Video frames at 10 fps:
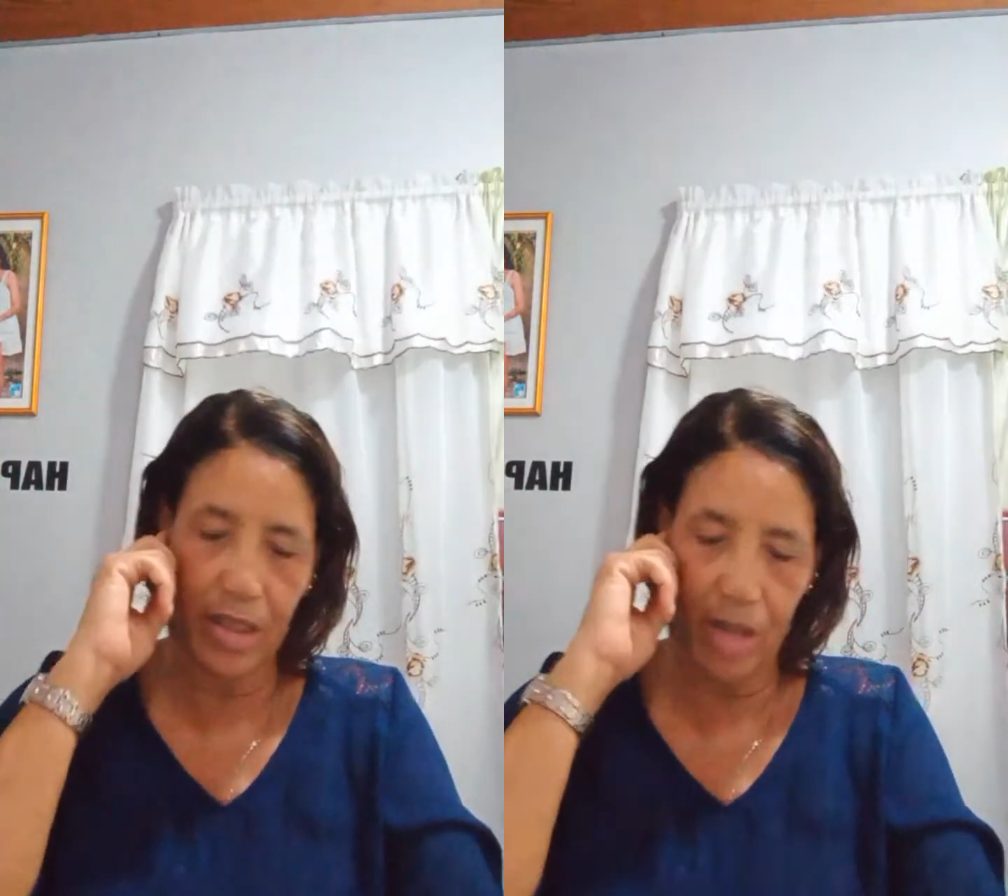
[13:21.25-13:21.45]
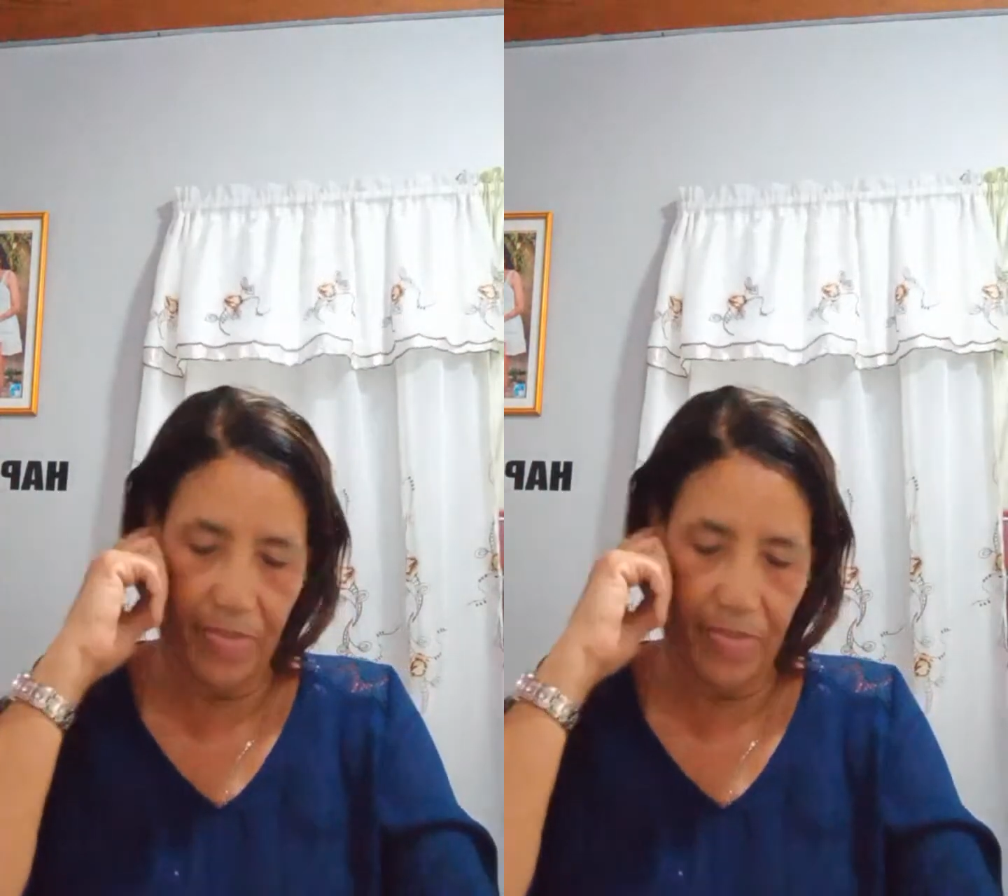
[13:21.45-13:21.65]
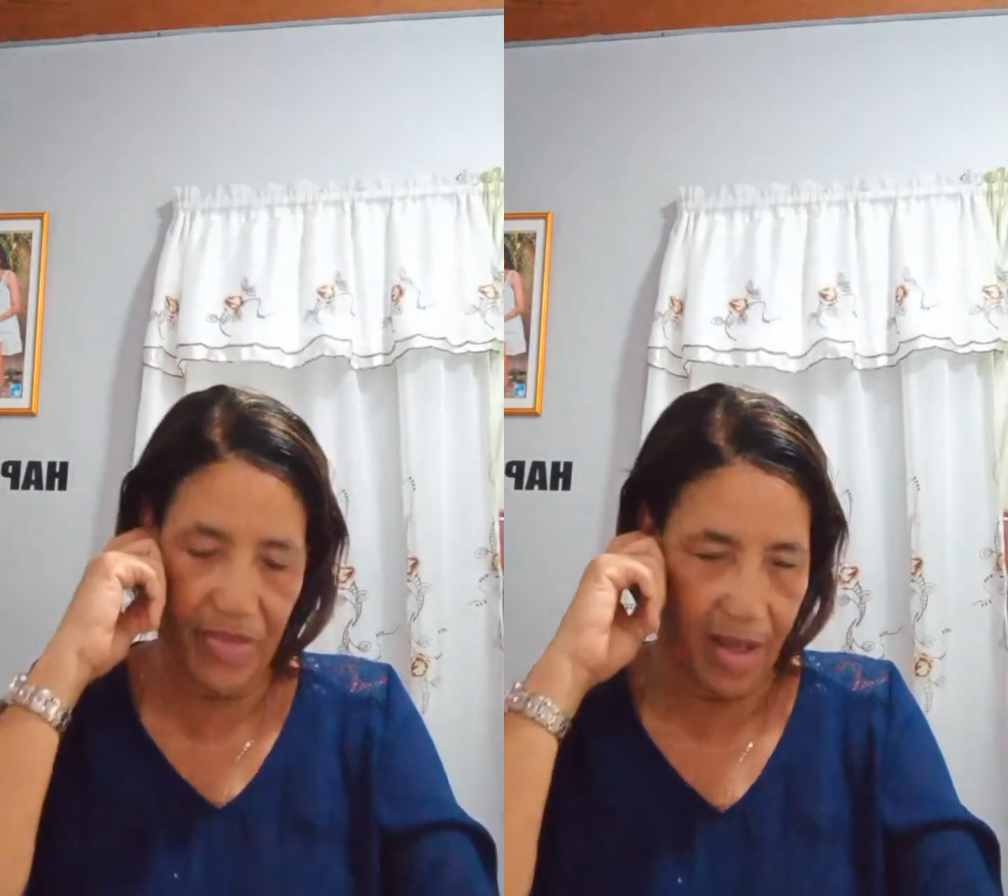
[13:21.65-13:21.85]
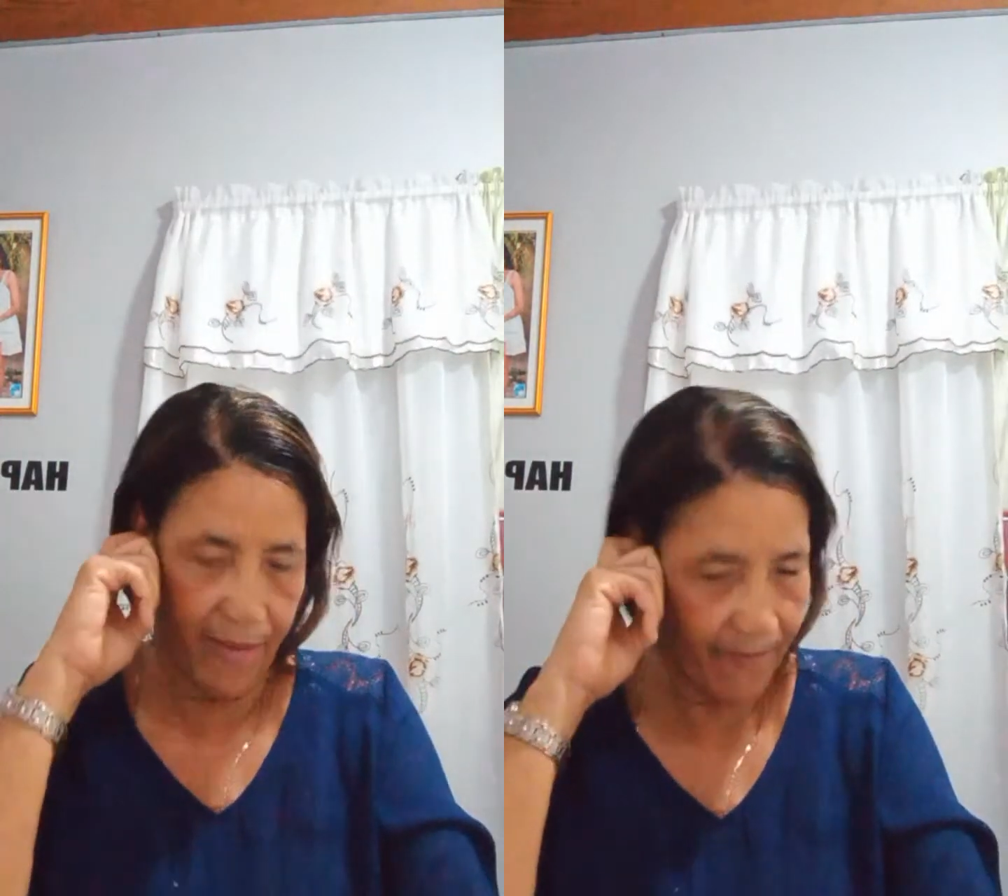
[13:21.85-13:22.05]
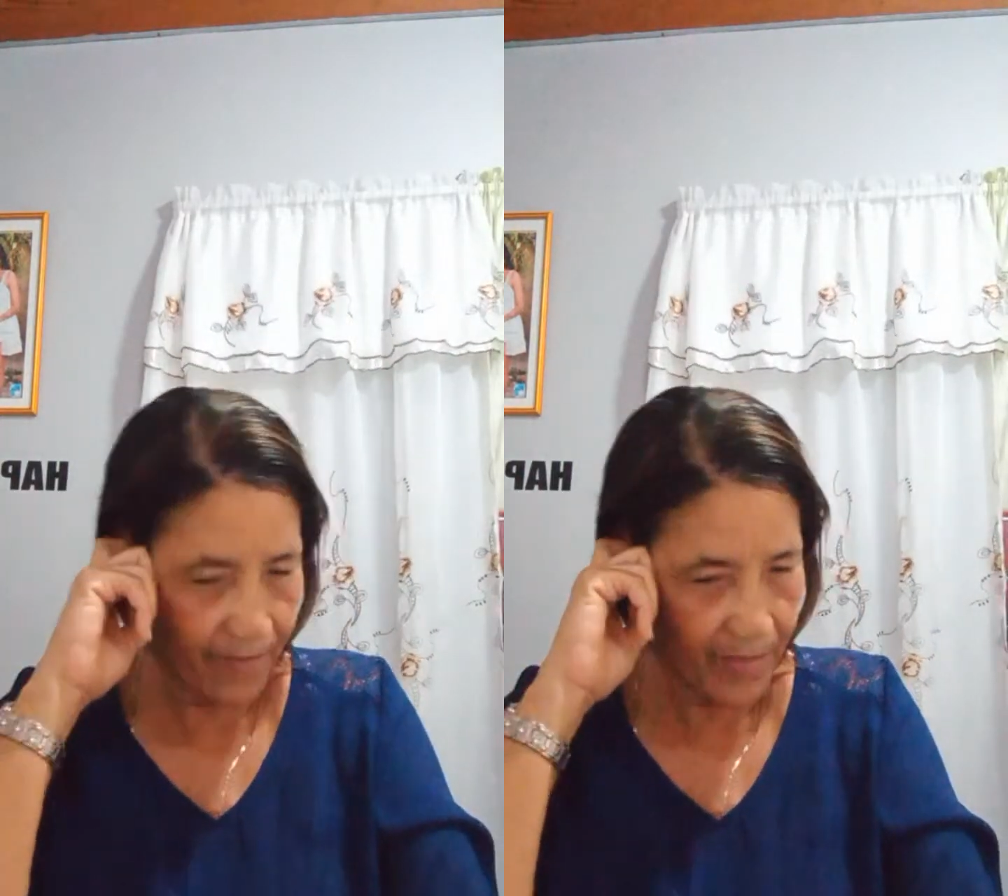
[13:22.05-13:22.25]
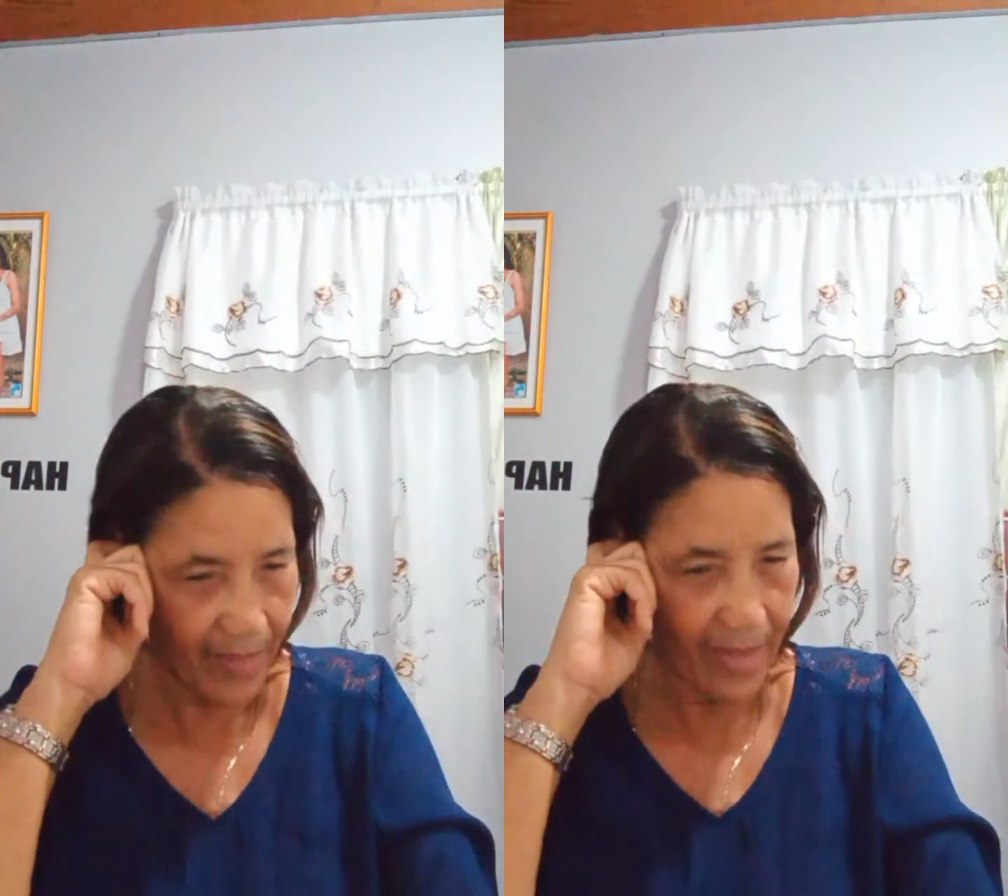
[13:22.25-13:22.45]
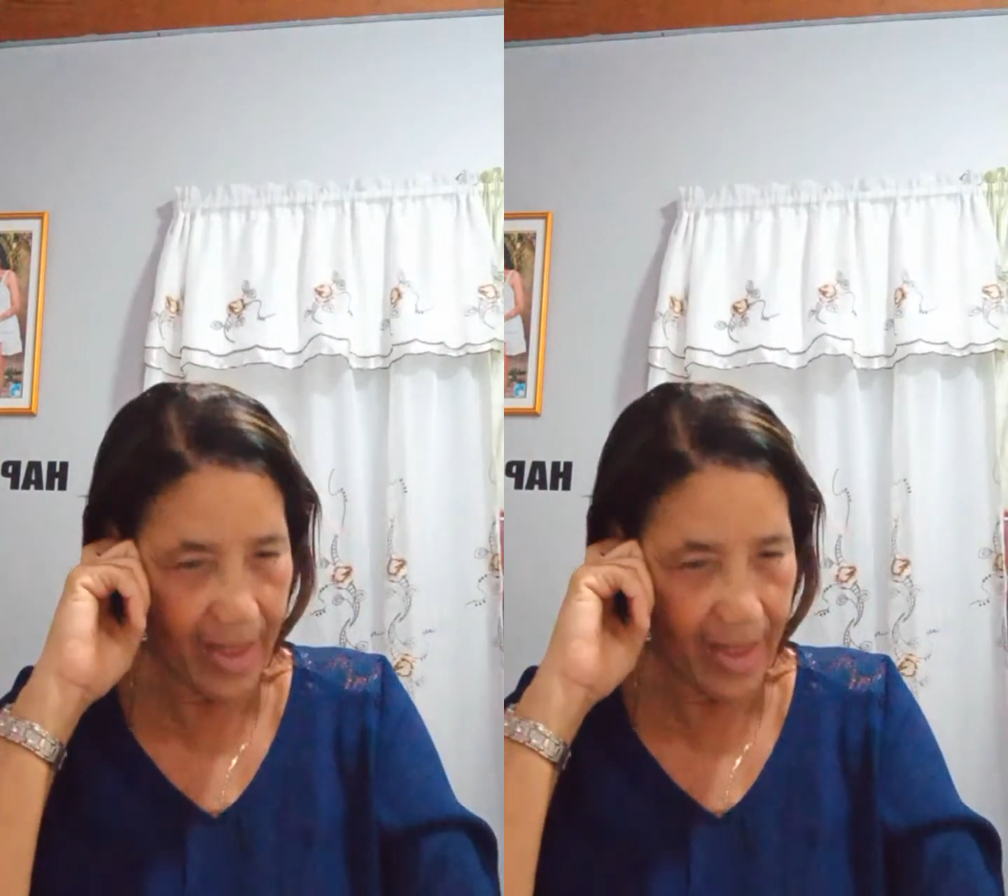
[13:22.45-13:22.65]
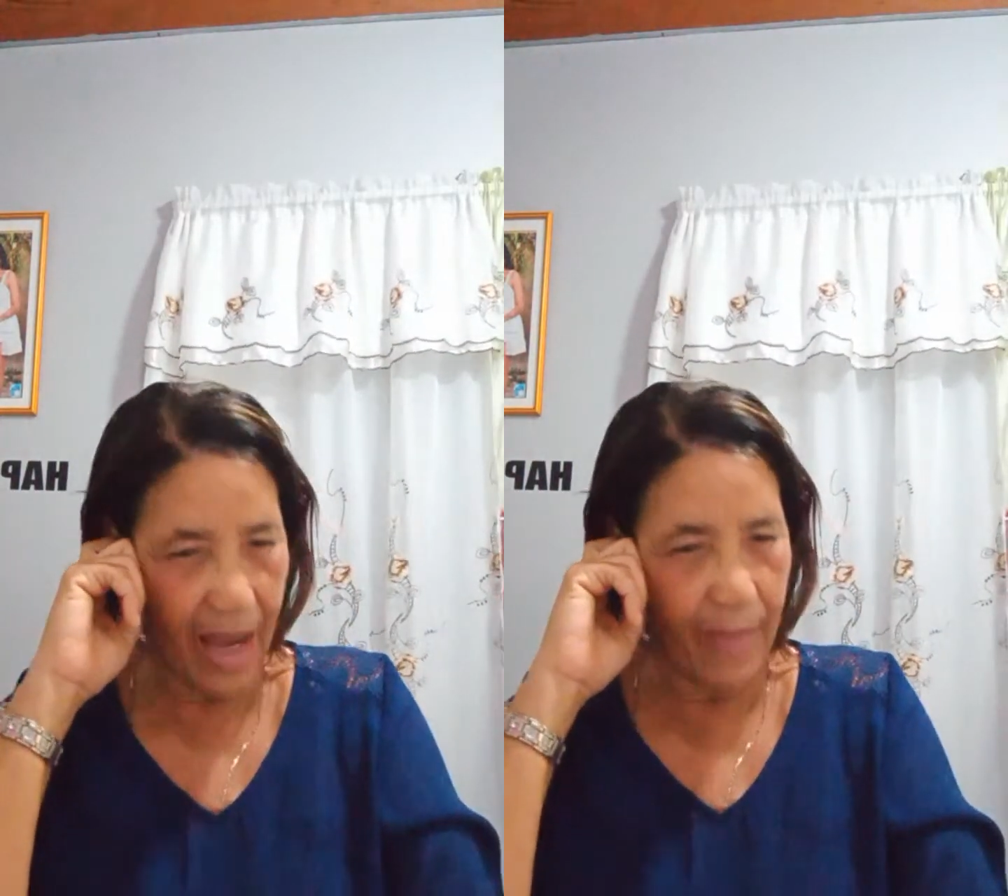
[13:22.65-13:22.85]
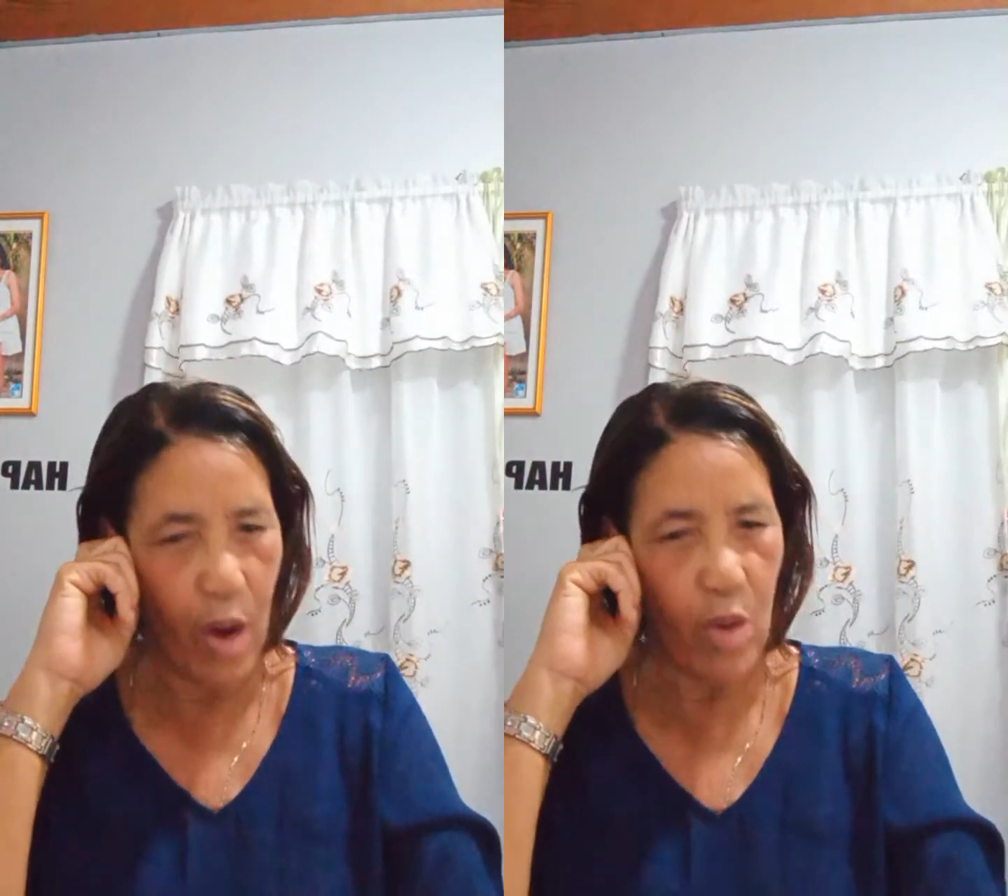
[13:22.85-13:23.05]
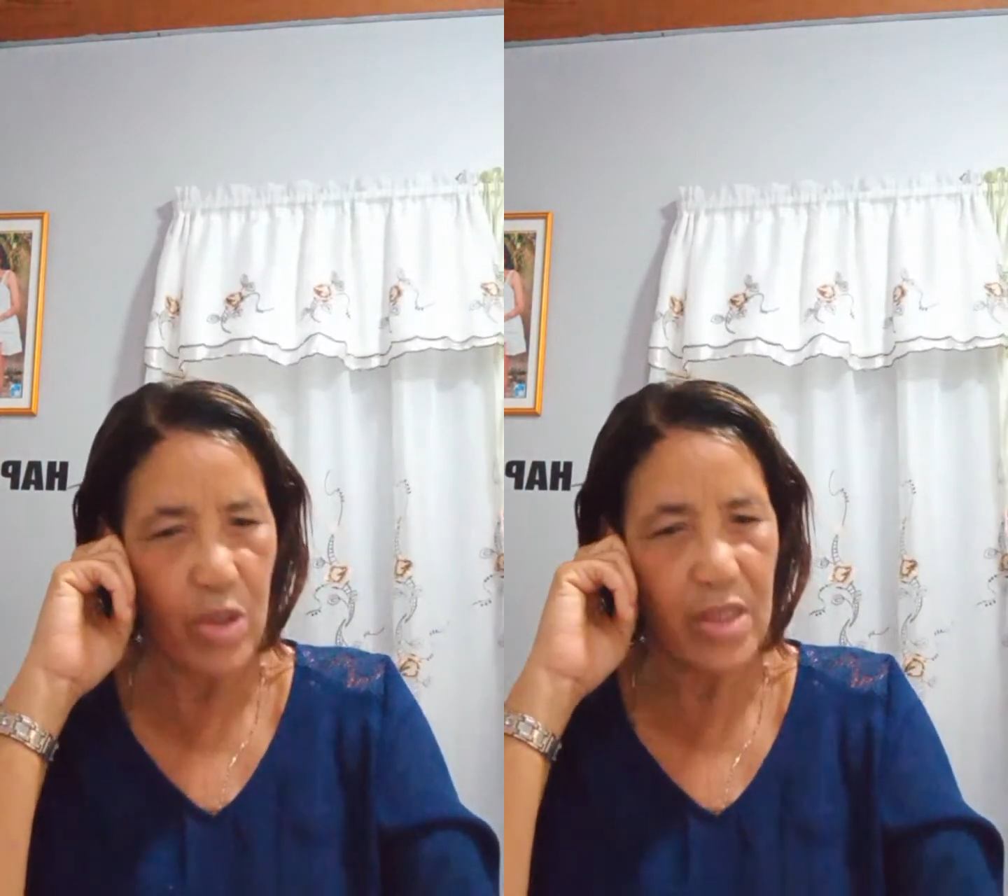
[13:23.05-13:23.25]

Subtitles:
something about